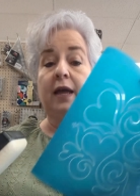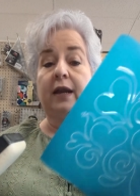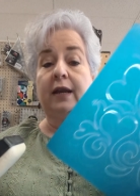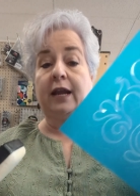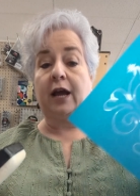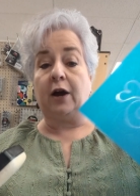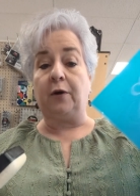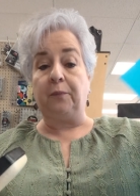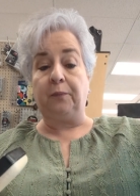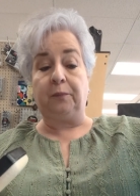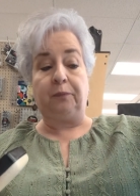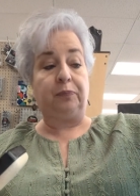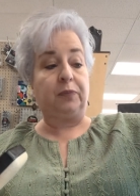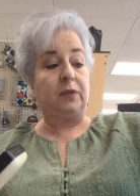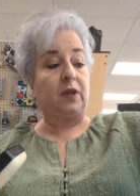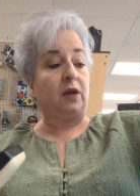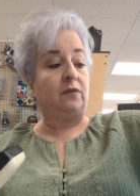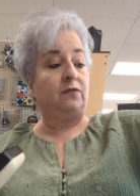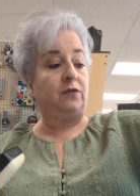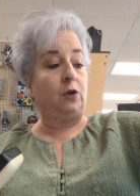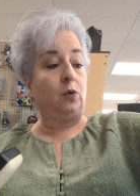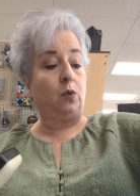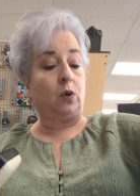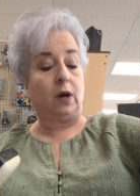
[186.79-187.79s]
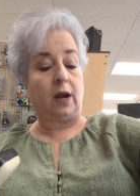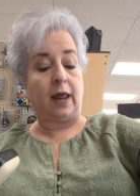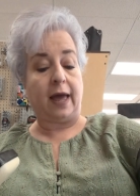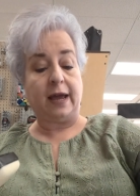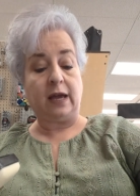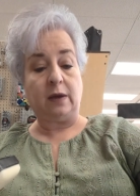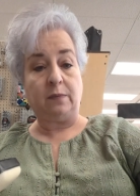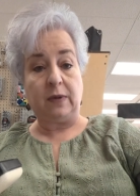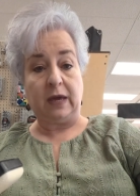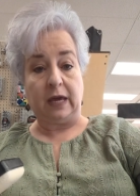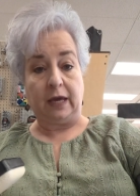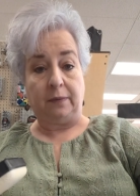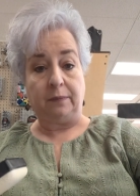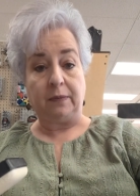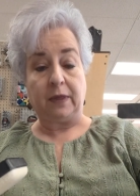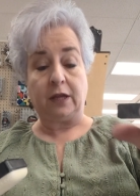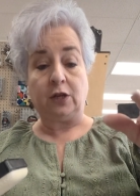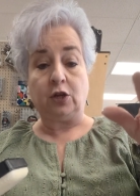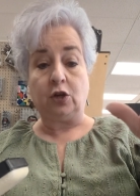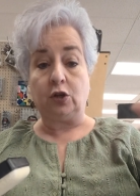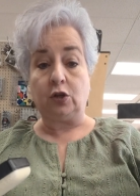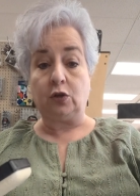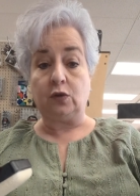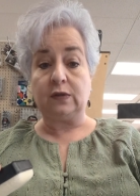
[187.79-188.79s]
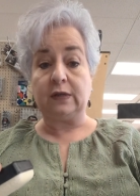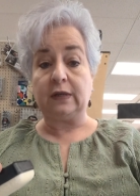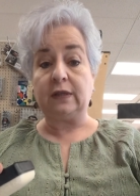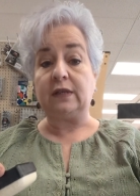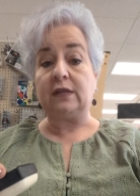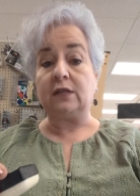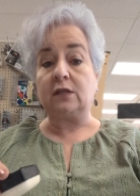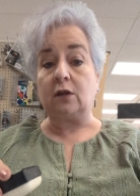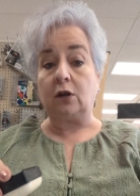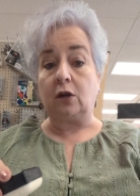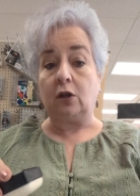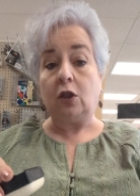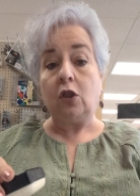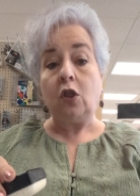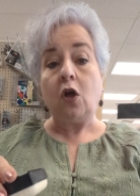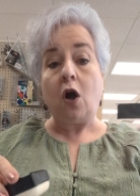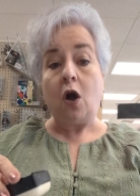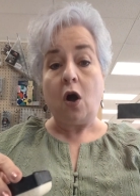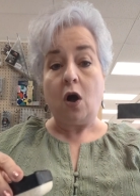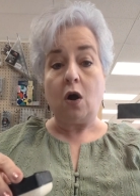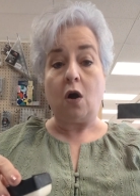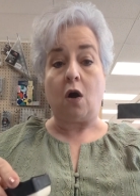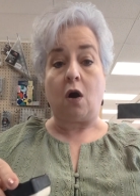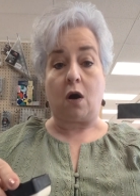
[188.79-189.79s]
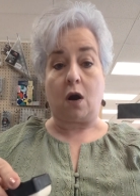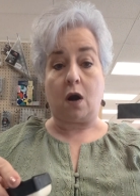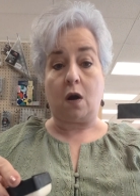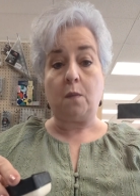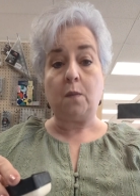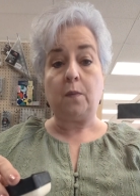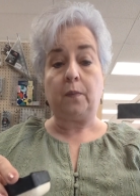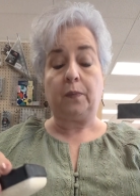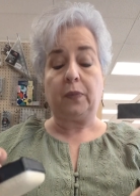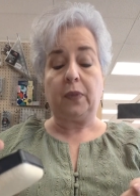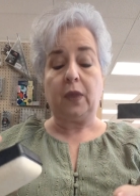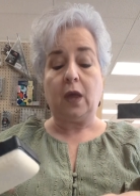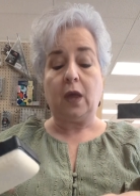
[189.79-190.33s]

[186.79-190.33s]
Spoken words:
Now, if you are like me and you're using this on a long arm,